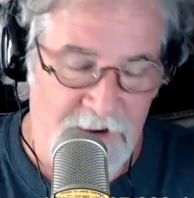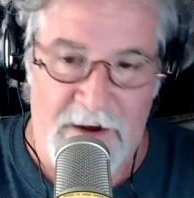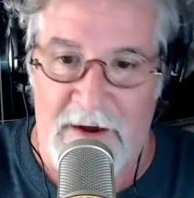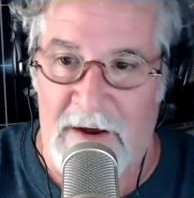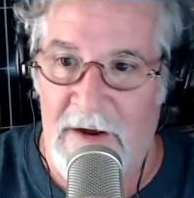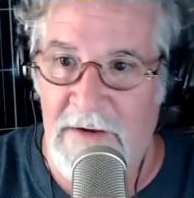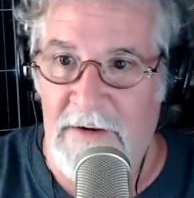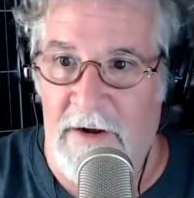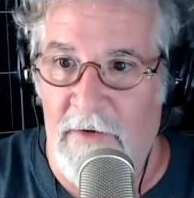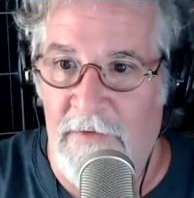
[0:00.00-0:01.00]

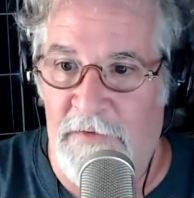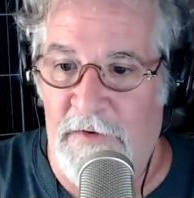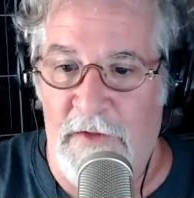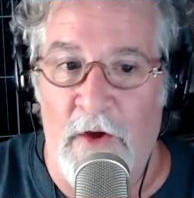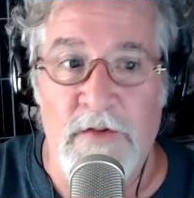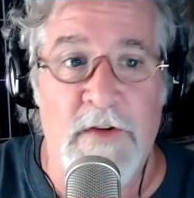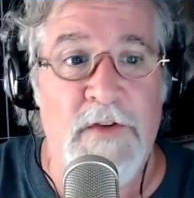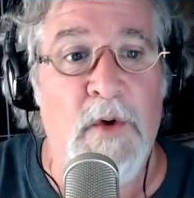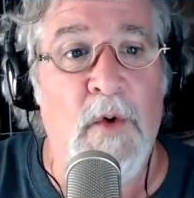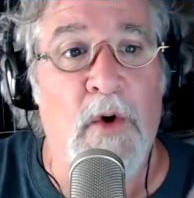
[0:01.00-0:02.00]
For those of
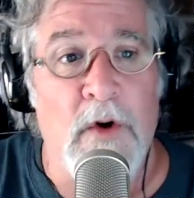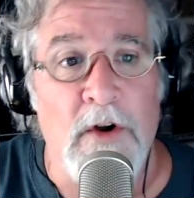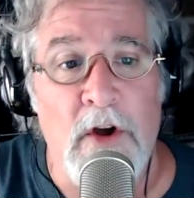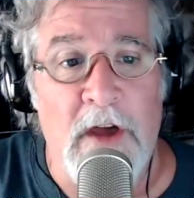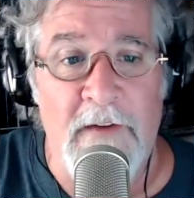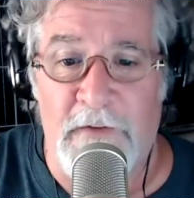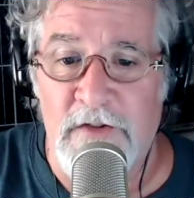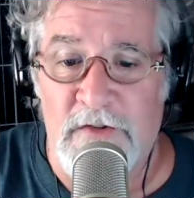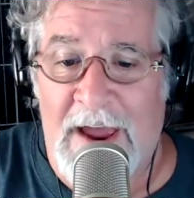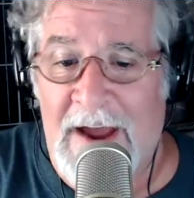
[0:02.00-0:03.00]
you who are looking for
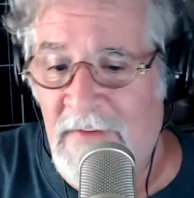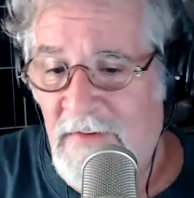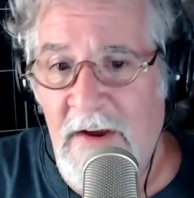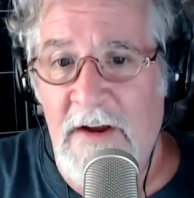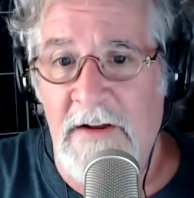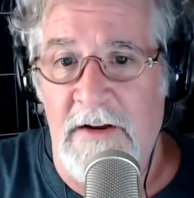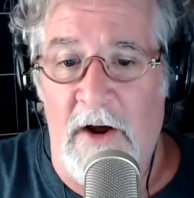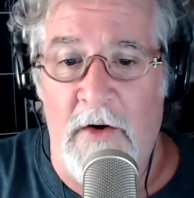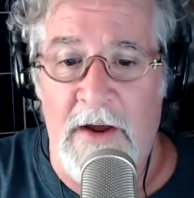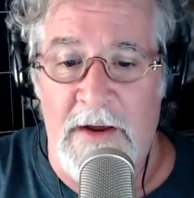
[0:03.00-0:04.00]
stats,
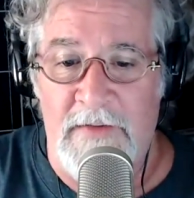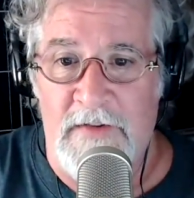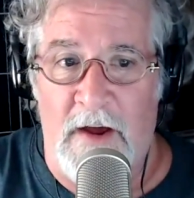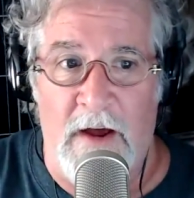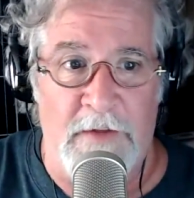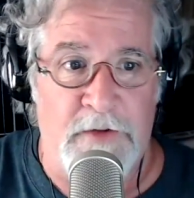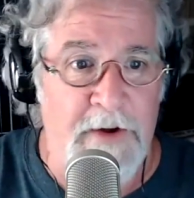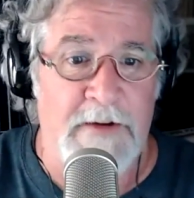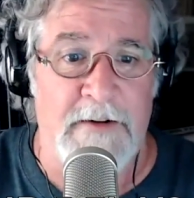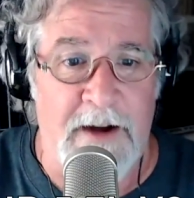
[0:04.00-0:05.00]
it's a
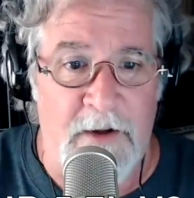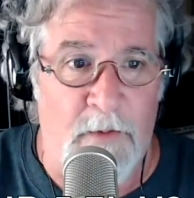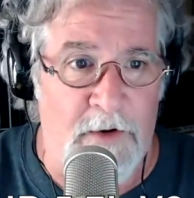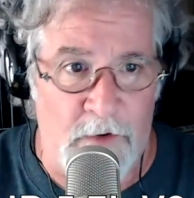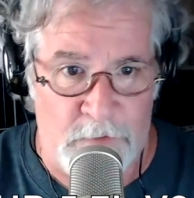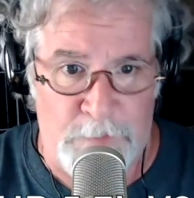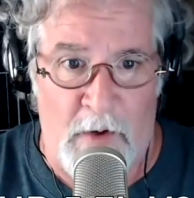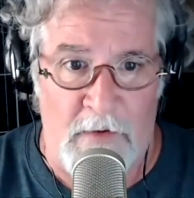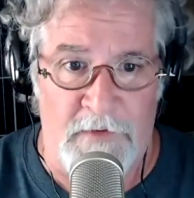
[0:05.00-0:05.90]
381 horsepower,